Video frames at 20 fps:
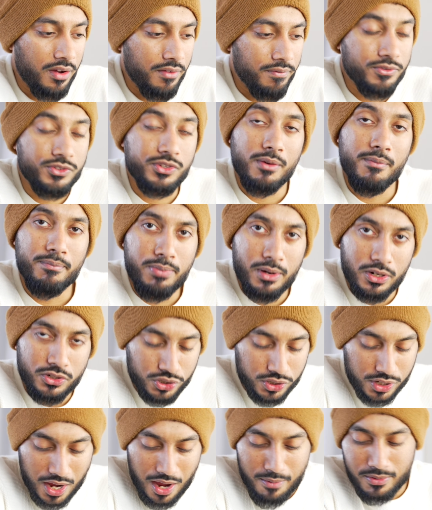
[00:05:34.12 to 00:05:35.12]
some
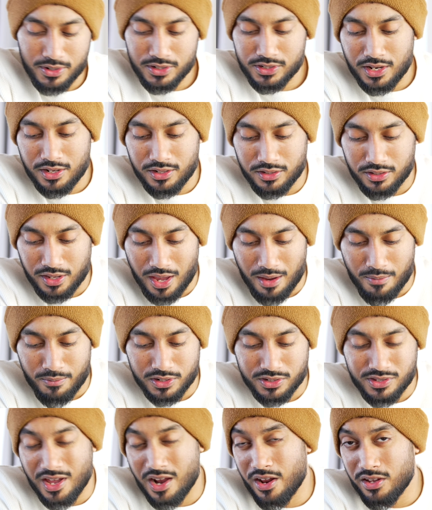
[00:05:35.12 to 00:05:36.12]
budget cameras and the
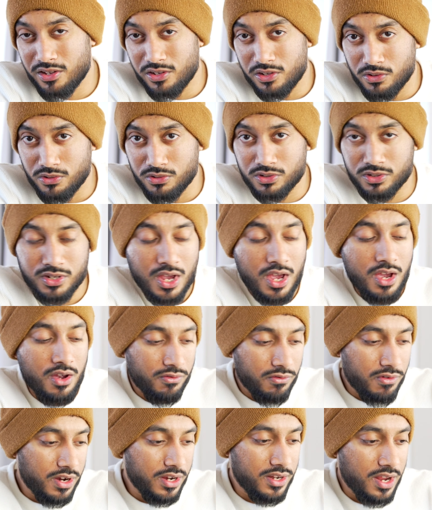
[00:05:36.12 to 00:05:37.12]
cameras that I use
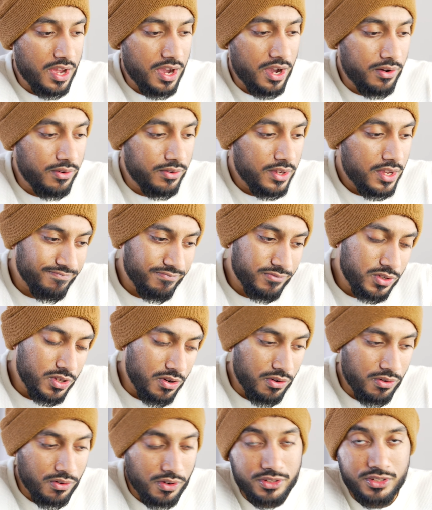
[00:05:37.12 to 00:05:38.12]
right now. You
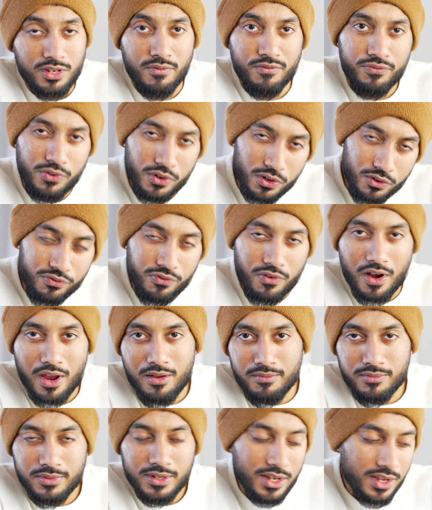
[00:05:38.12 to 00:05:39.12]
know, some full
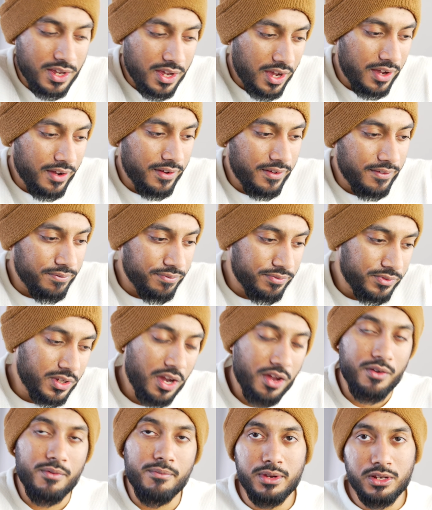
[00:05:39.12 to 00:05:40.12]
frame,
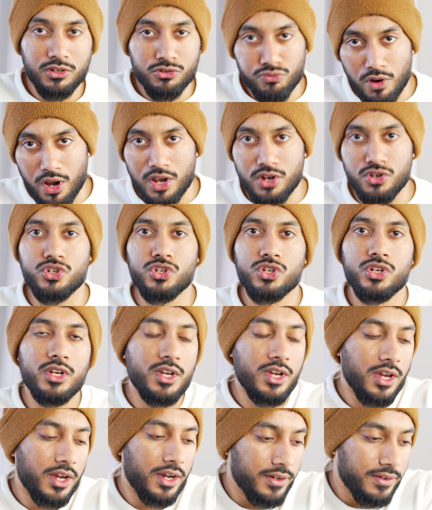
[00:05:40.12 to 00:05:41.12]
kind of mid-range
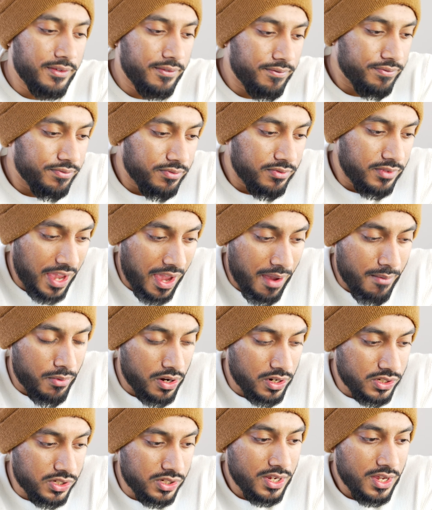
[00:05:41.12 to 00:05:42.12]

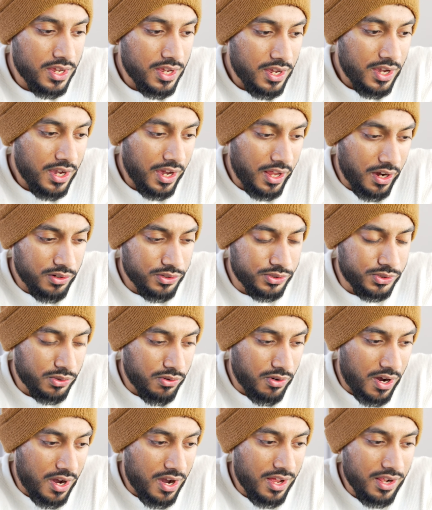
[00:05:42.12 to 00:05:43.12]
cameras, and
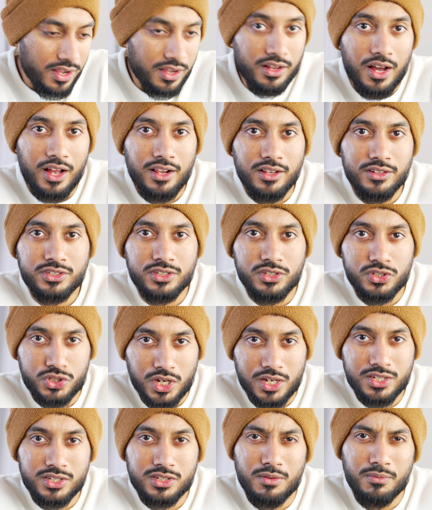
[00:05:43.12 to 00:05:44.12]
also I'll
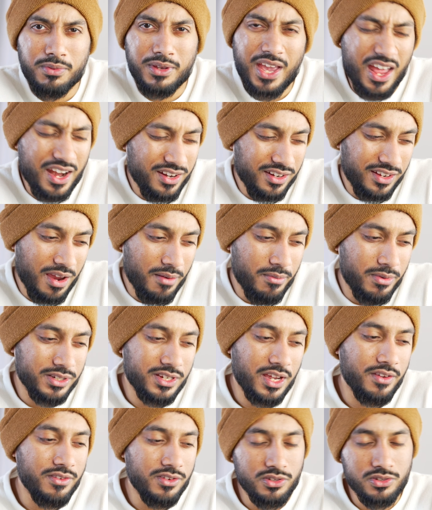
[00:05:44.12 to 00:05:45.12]
suggest some Canon cameras.
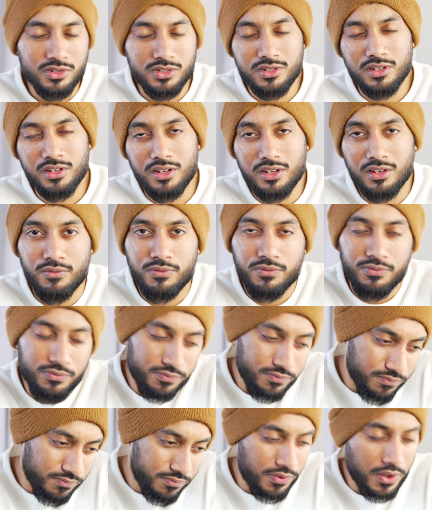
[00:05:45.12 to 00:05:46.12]
I used
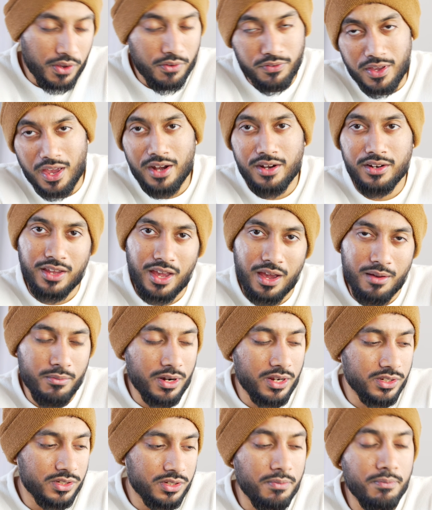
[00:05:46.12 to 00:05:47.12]
few Canon
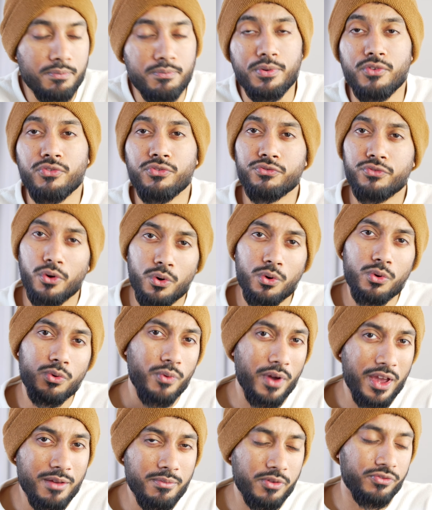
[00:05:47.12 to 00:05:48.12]
cameras before,
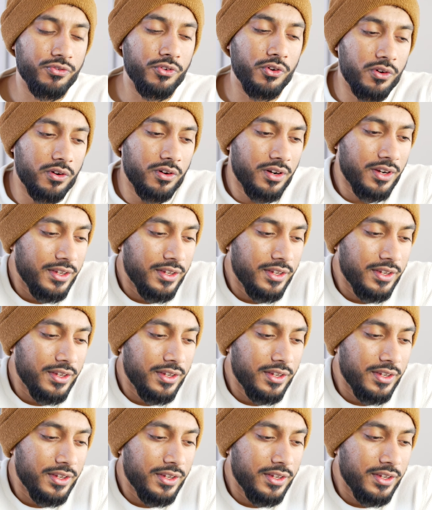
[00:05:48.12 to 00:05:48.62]
way before,